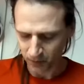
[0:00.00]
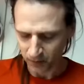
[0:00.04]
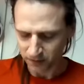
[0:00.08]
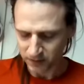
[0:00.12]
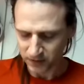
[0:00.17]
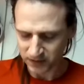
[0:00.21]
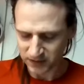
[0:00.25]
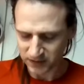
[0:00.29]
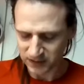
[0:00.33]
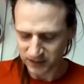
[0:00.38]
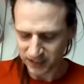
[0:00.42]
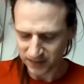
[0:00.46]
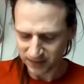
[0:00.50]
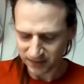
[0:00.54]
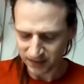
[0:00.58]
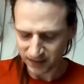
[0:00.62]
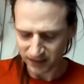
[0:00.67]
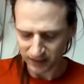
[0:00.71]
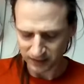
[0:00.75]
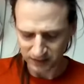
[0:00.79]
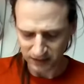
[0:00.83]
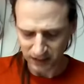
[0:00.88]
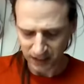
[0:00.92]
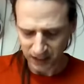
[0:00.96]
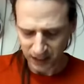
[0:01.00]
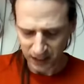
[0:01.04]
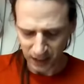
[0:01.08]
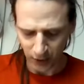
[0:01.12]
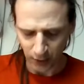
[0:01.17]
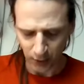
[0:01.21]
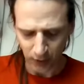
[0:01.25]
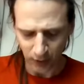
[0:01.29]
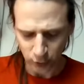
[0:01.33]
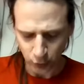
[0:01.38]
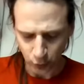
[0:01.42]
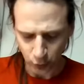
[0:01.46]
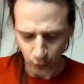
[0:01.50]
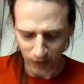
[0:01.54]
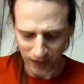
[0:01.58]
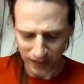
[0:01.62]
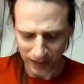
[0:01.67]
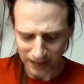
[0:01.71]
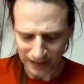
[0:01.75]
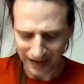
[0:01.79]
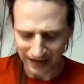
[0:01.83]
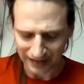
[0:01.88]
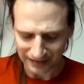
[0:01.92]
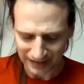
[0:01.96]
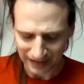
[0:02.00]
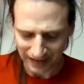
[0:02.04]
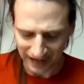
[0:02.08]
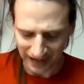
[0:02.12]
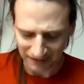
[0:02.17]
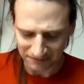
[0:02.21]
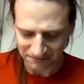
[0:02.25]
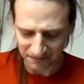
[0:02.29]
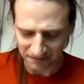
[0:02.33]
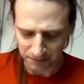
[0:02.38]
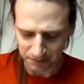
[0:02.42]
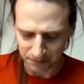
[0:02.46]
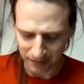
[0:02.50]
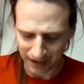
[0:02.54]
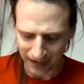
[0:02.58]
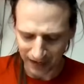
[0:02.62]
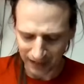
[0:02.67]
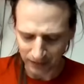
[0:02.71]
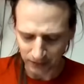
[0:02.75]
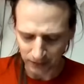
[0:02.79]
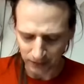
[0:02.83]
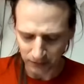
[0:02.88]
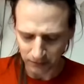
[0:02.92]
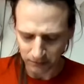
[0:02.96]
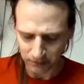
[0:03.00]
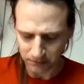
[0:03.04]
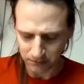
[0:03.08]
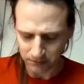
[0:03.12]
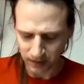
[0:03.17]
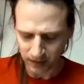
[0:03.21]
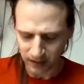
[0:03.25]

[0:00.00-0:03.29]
The Scythians hear a twig at half a mile,